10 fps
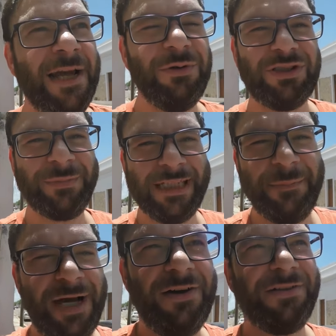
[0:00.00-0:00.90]
it was something
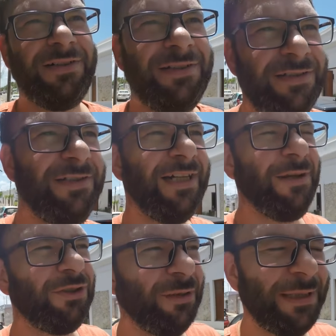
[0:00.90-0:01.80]
about,
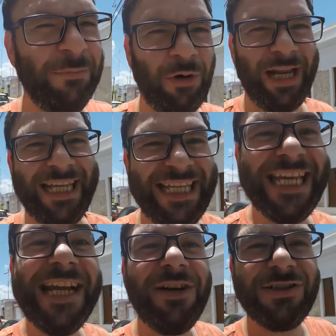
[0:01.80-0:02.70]
it was something more like
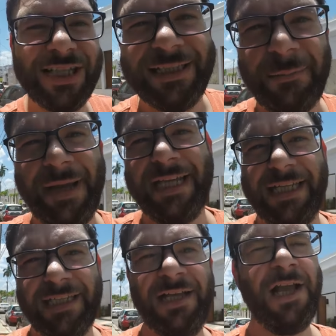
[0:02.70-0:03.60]
years in the
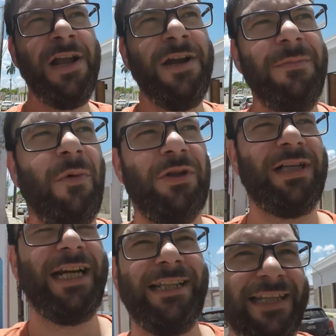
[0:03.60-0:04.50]
making more
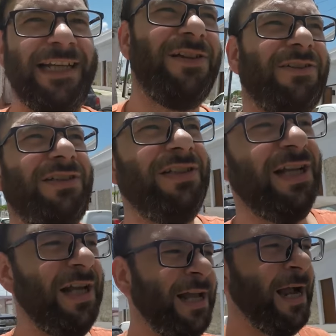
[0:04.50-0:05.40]
than anything else.
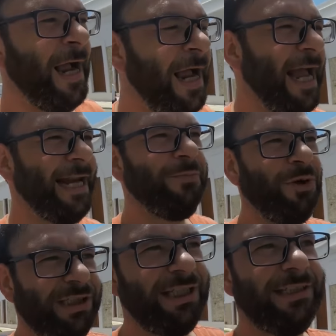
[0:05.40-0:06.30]
And it
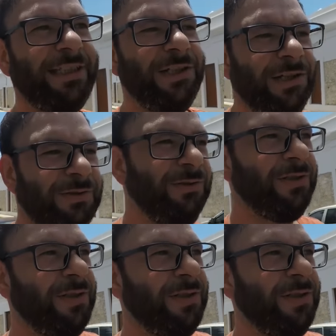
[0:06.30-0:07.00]
wasn't until